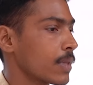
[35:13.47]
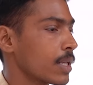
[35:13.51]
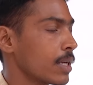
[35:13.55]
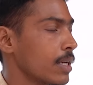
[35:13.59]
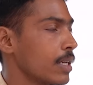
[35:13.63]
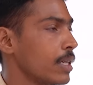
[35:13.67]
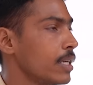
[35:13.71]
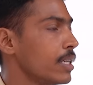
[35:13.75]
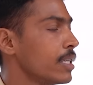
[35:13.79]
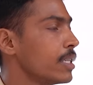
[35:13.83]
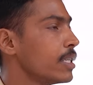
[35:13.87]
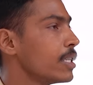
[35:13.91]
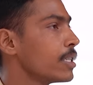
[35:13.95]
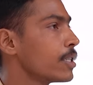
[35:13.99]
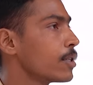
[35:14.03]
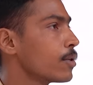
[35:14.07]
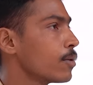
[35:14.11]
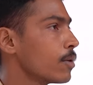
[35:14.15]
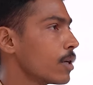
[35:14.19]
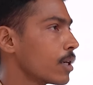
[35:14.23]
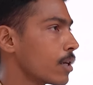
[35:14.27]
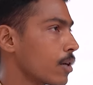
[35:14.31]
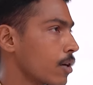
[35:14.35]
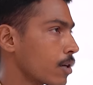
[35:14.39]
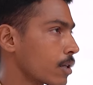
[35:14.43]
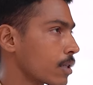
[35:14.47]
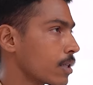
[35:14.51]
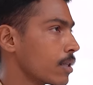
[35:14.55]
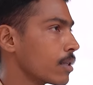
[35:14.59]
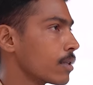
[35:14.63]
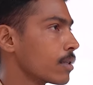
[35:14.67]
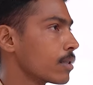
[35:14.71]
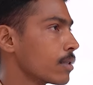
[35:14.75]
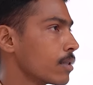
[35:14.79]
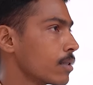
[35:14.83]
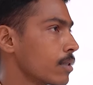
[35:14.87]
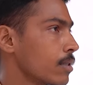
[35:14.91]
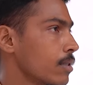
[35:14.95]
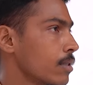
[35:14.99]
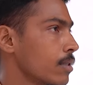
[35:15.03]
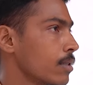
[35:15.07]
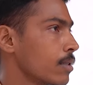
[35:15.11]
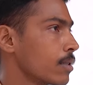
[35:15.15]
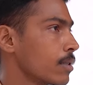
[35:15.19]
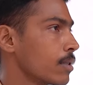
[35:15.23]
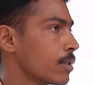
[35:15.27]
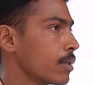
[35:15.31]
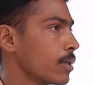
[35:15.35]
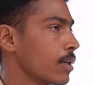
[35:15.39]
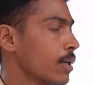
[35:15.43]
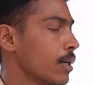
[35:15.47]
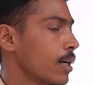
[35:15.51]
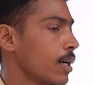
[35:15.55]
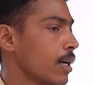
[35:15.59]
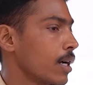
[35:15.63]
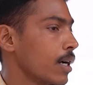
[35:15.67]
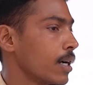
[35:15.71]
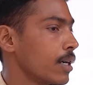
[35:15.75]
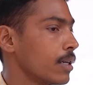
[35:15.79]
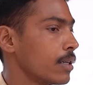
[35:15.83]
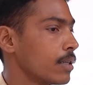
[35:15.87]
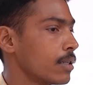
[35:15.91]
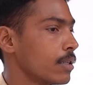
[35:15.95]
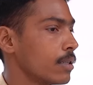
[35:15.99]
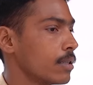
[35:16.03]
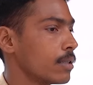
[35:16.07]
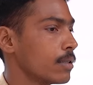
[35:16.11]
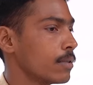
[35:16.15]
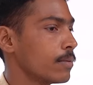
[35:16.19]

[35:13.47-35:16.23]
he need to a doctor, and